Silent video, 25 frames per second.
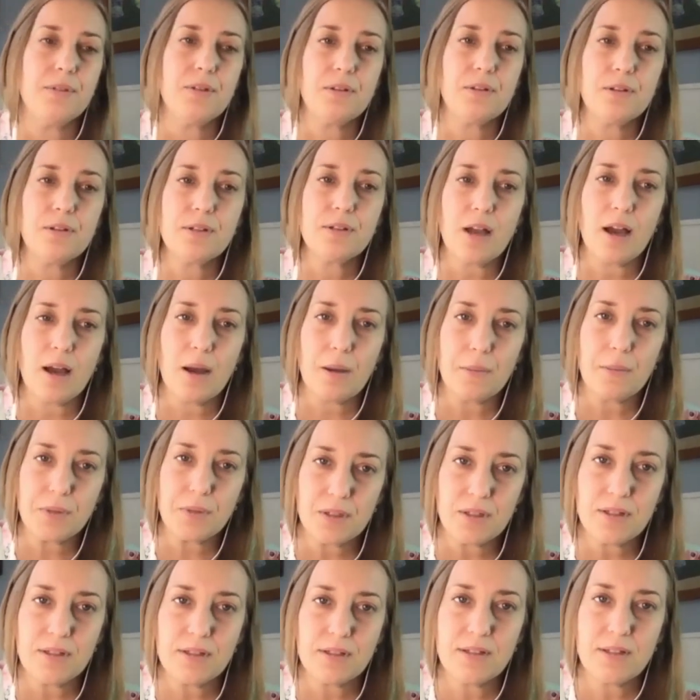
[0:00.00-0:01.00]
So there's
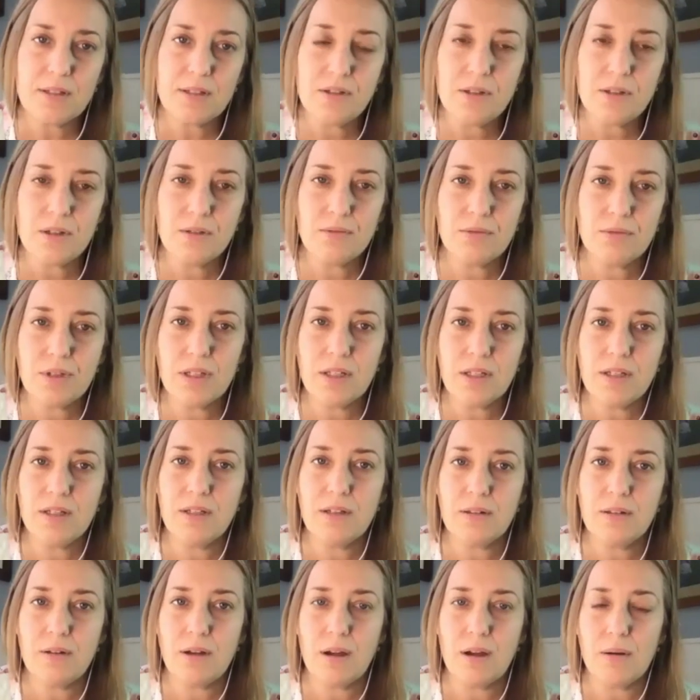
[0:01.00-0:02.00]
options. You can
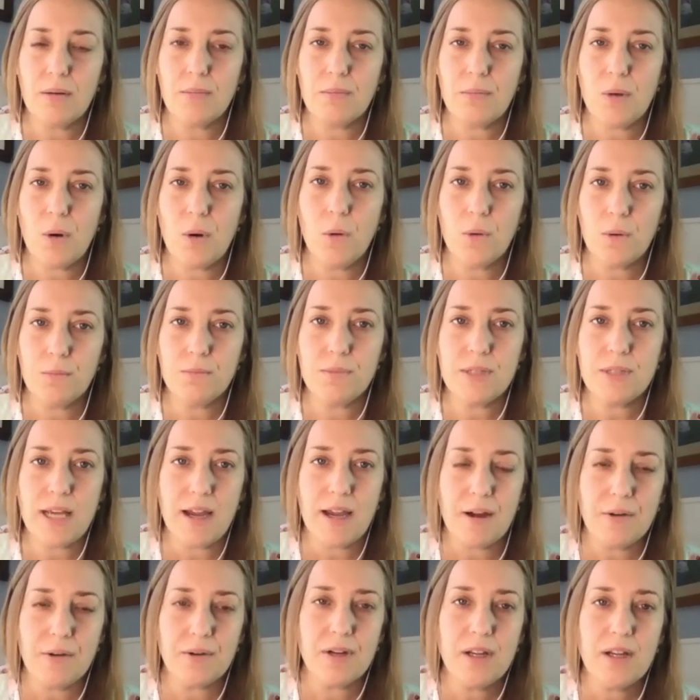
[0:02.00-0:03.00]
really hone them
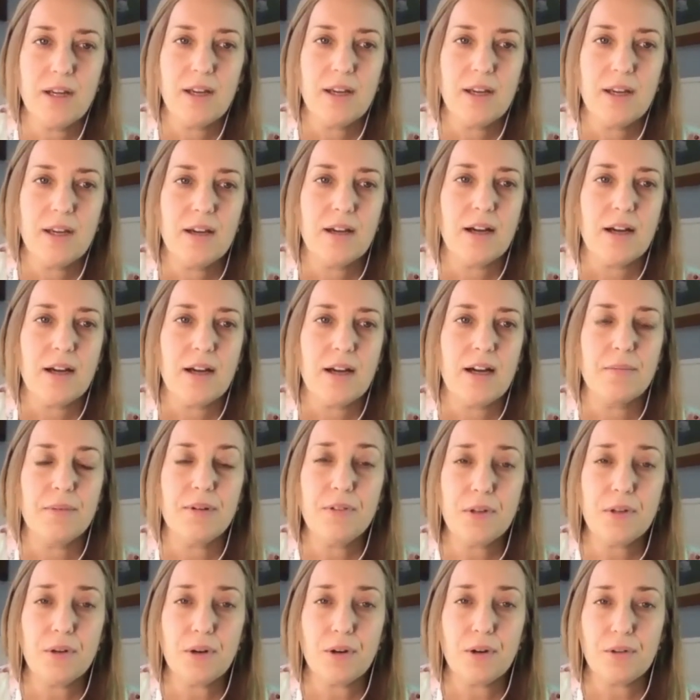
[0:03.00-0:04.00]
down.
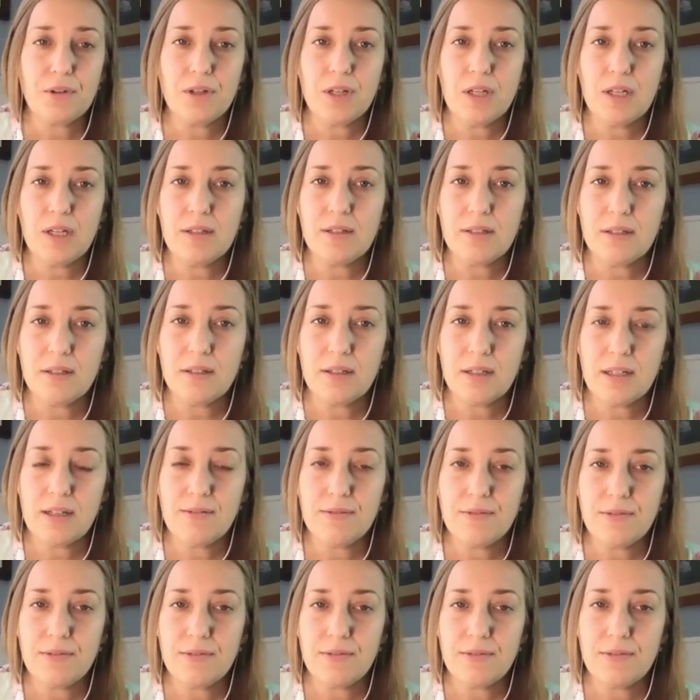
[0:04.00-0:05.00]
If you are looking to
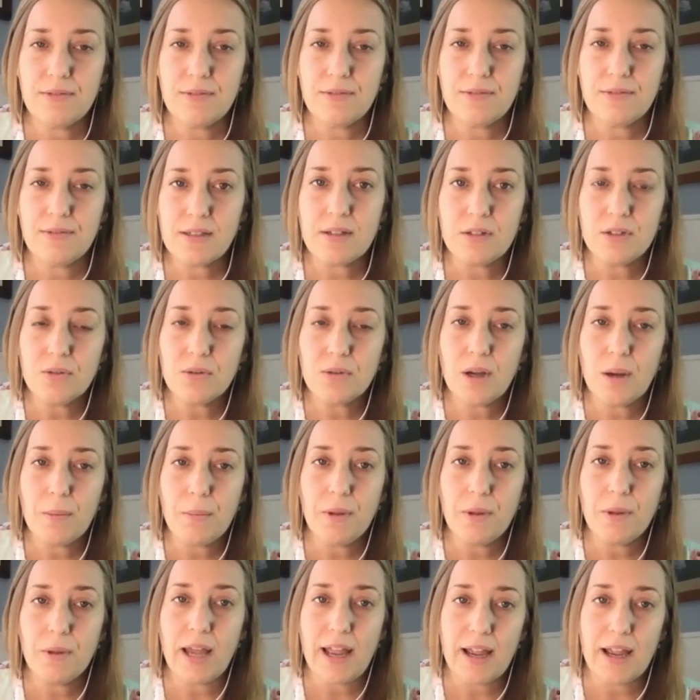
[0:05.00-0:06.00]
invest and do
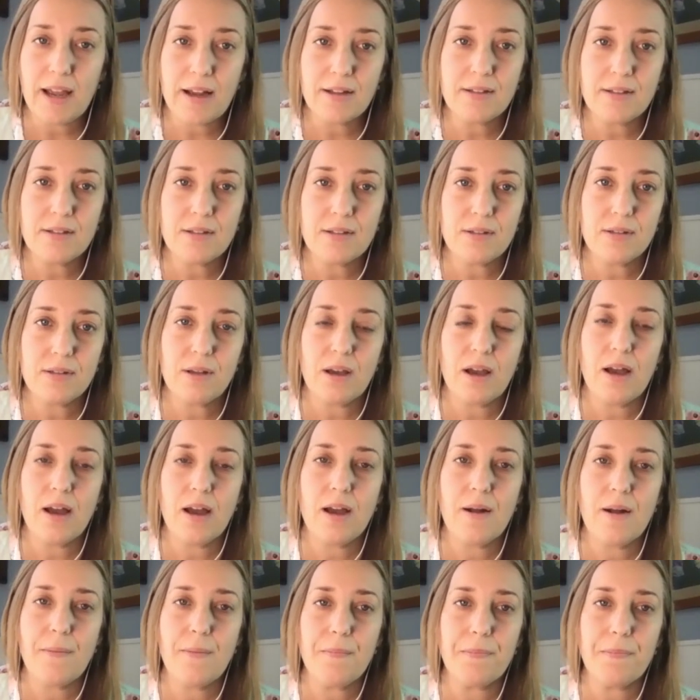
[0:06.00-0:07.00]
a couple of ads,
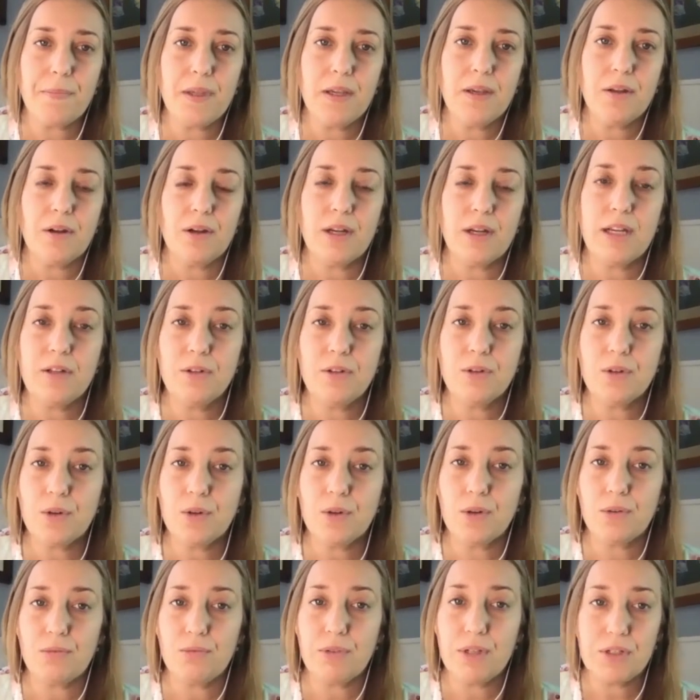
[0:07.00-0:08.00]
you know, in
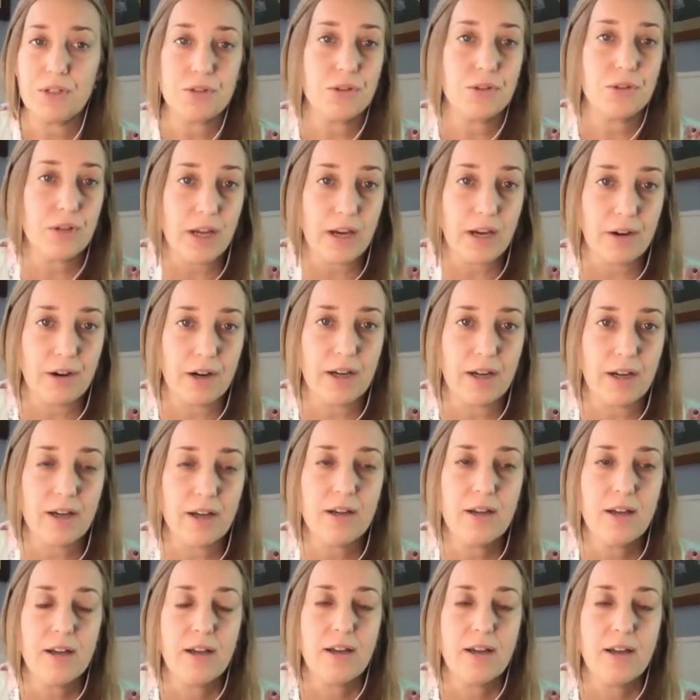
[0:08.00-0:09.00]
your regional area,
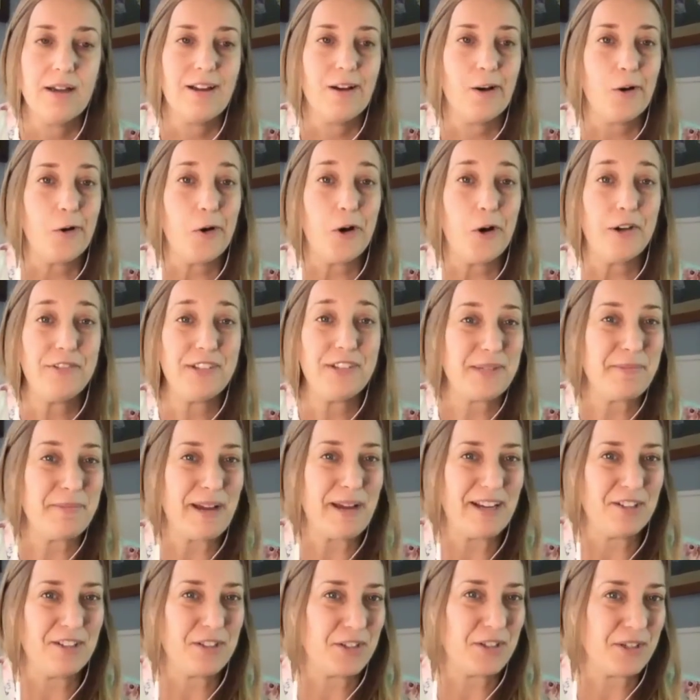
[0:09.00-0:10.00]
office
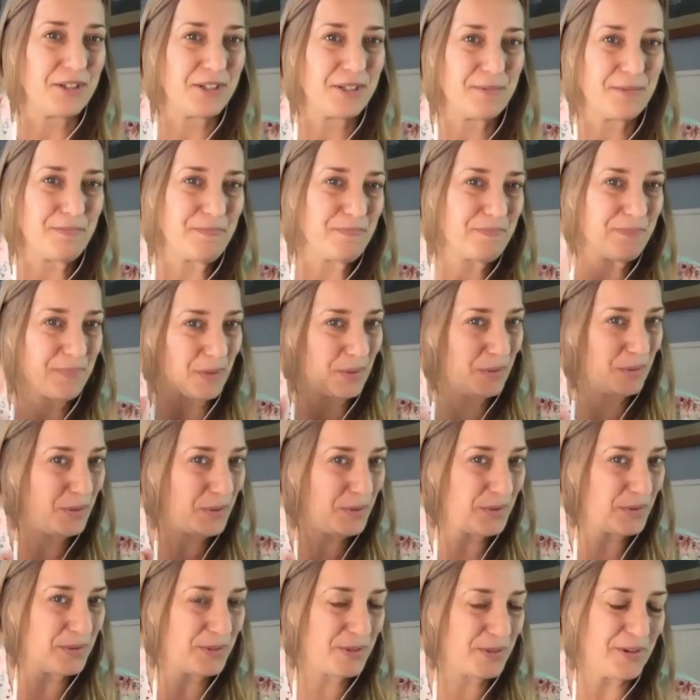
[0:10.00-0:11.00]
managers.
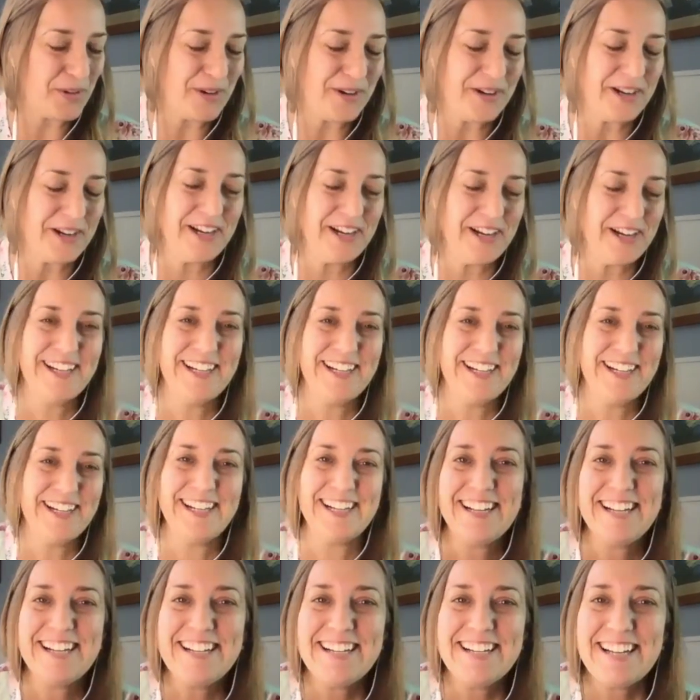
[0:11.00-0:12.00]
Those are,
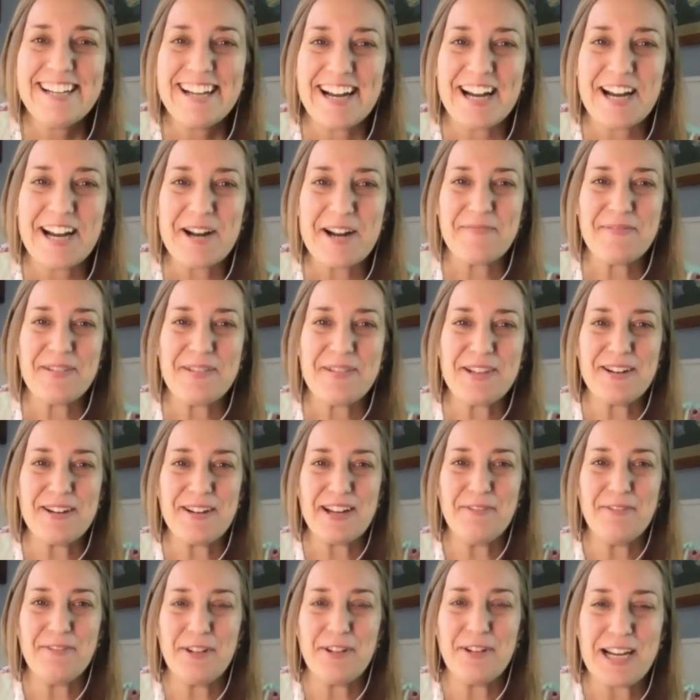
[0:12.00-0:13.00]
you know,
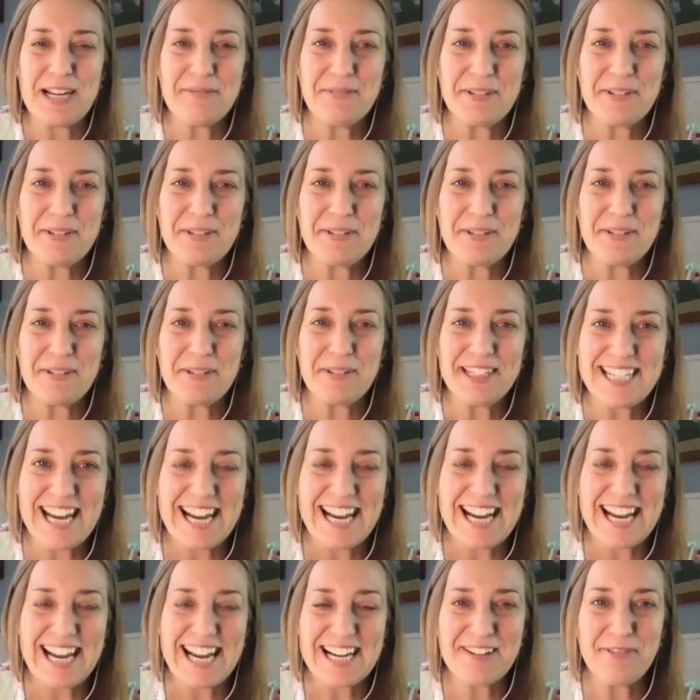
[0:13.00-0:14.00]
if you're able to
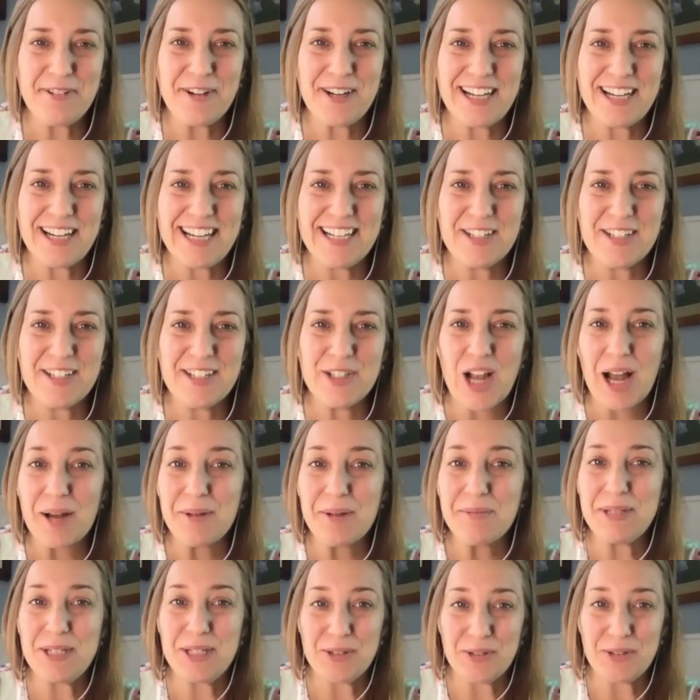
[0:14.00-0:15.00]
tag for a
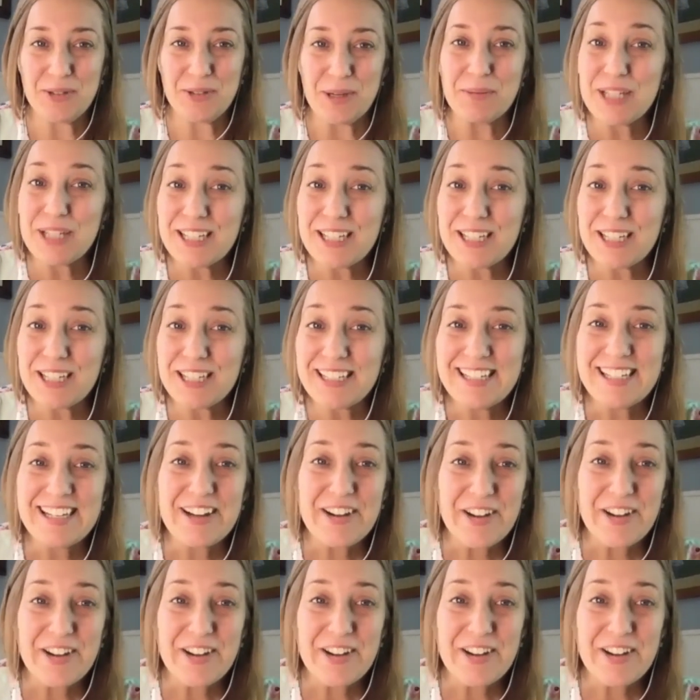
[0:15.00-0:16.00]
job description,
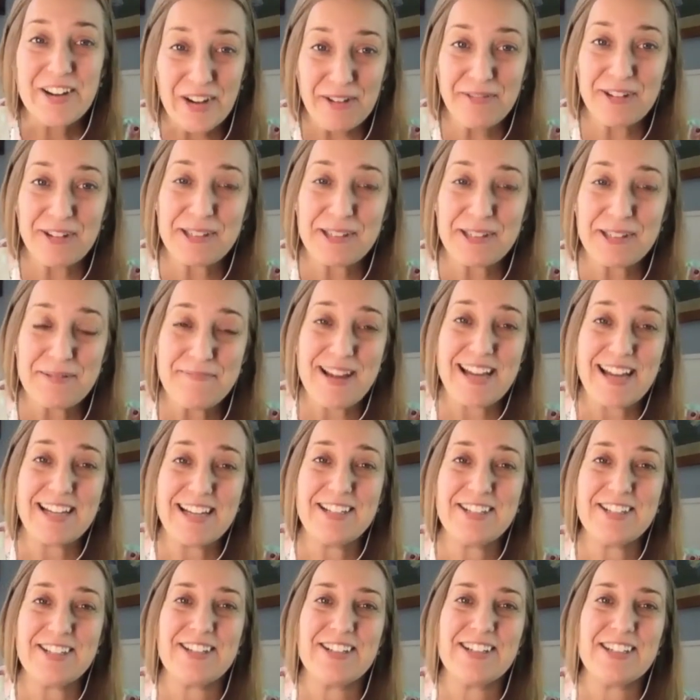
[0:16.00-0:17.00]
office
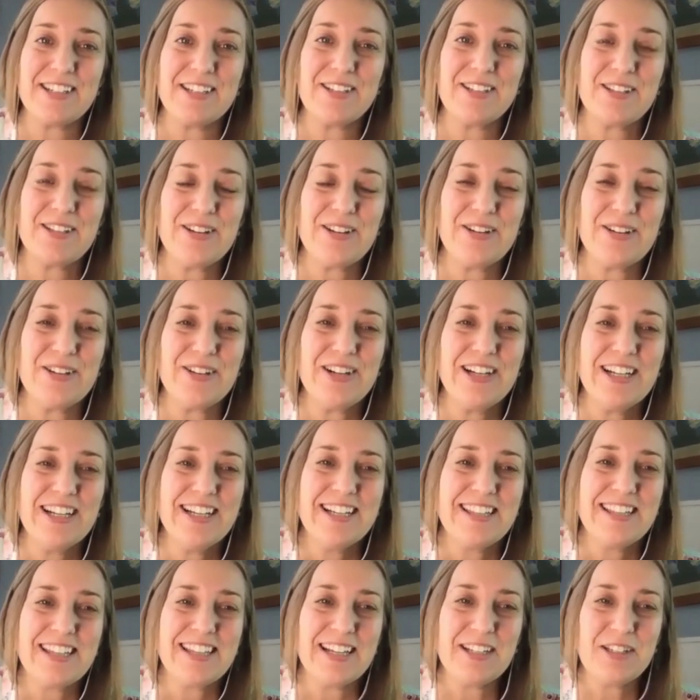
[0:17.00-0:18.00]
managers. So
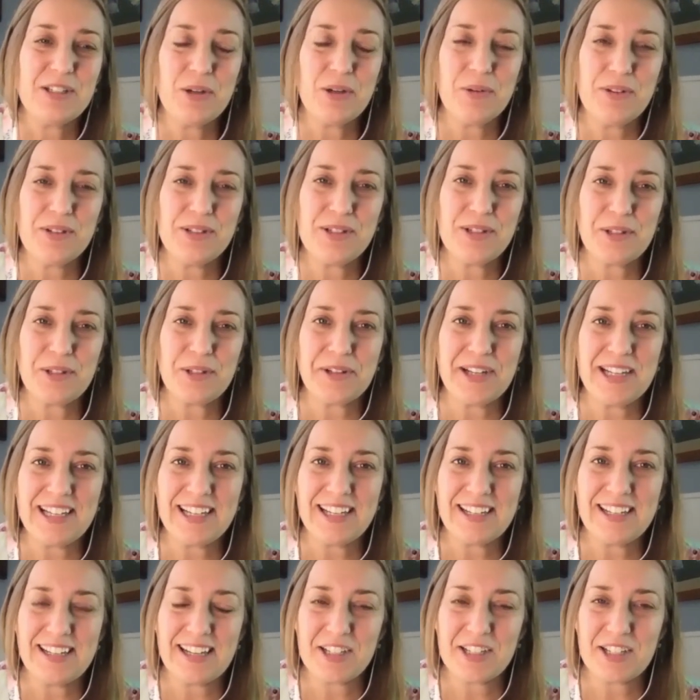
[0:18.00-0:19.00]
that's always a
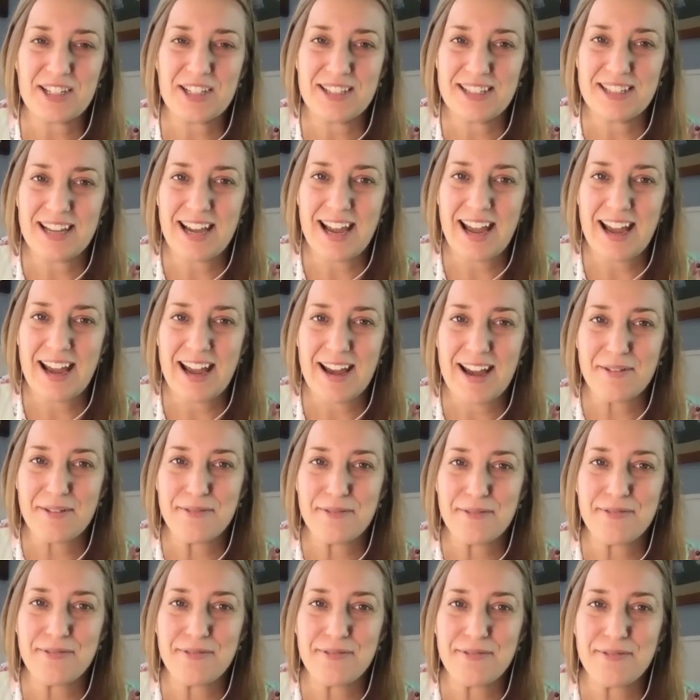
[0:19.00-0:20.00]
great connection to
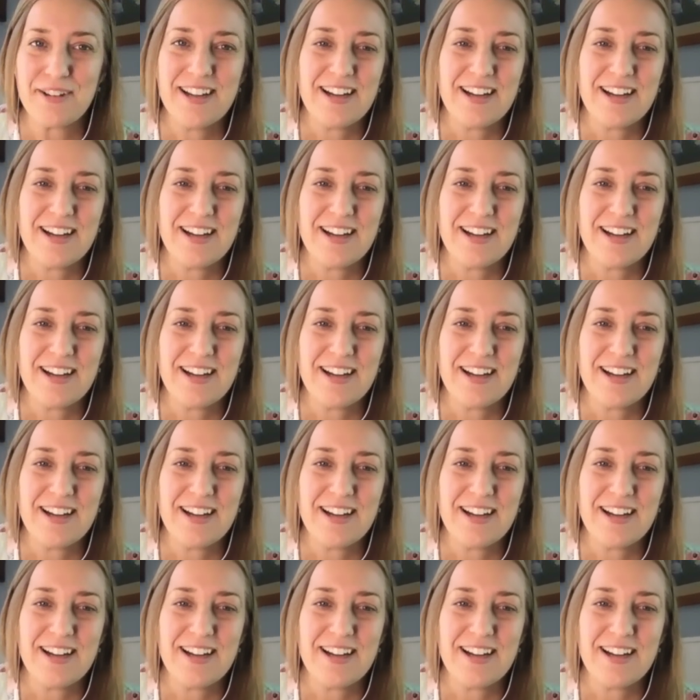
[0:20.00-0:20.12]
have.